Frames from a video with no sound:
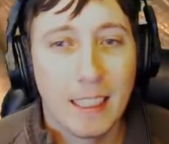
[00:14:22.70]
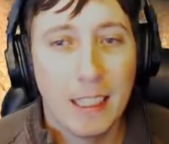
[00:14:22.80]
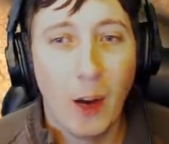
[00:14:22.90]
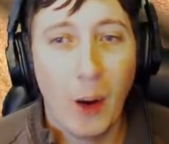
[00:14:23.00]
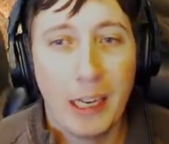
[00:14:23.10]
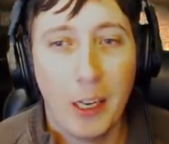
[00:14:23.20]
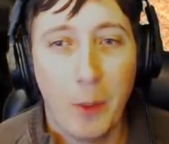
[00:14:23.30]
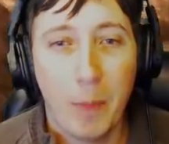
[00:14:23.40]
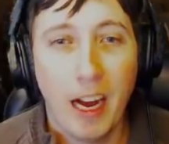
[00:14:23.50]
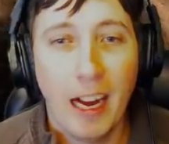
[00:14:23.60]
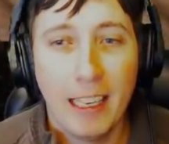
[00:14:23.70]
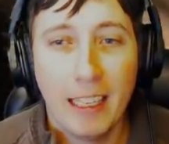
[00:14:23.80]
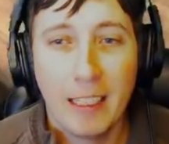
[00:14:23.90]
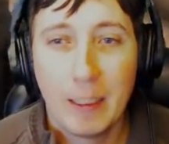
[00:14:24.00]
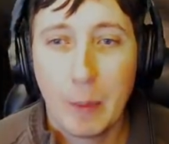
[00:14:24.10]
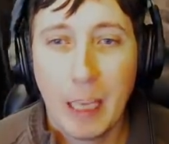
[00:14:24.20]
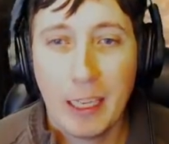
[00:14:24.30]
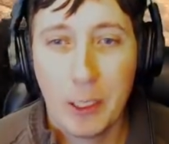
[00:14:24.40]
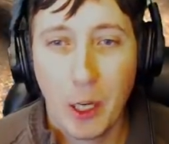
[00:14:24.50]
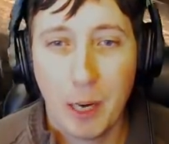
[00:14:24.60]
No, I hope not. Get
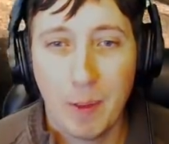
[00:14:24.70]
in trouble.